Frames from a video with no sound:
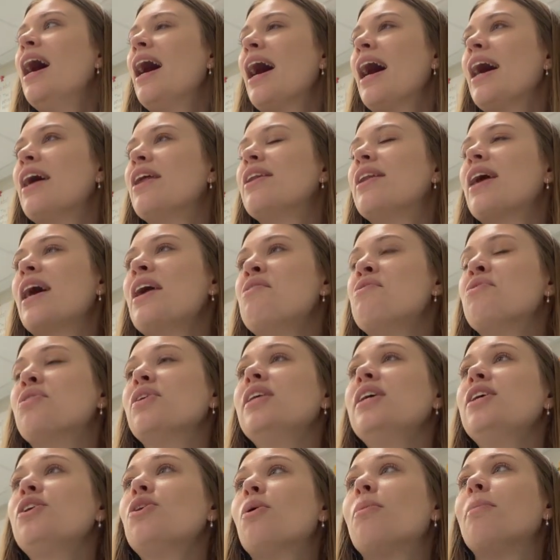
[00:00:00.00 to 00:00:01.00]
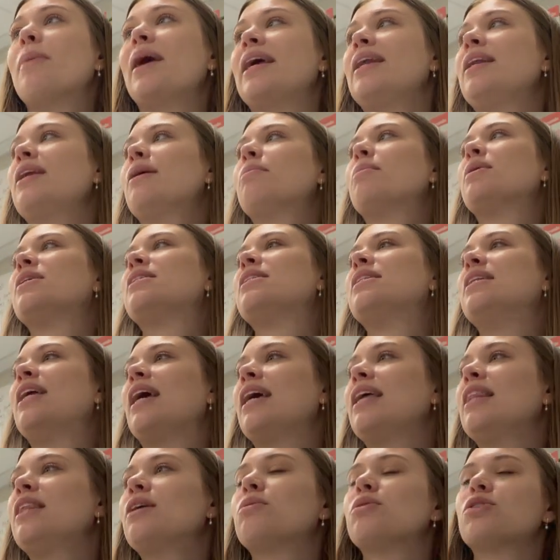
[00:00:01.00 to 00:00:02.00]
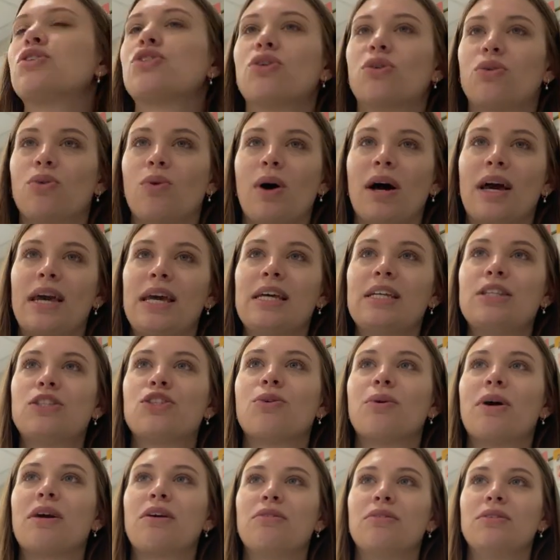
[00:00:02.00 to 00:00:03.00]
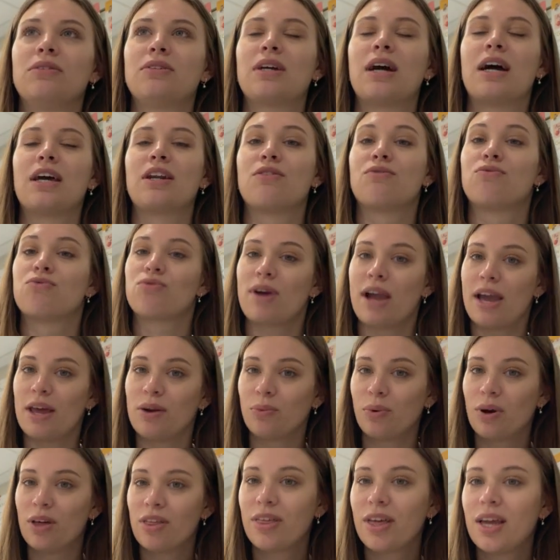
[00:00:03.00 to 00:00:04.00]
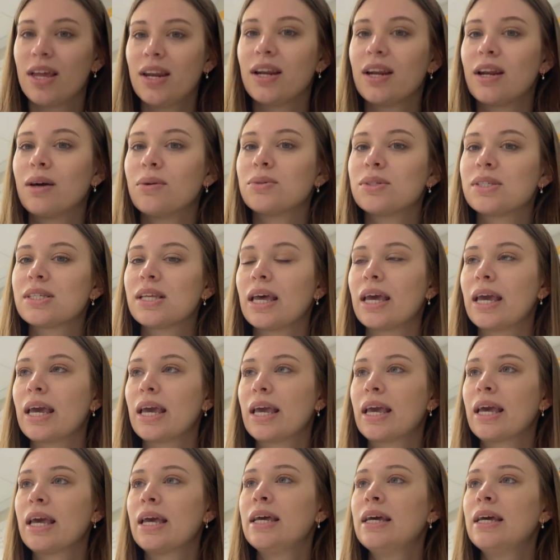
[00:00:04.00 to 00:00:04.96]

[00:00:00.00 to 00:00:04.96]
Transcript: and I really don't mind it, but today they were so quiet, so I kind of ran with it. And I was like,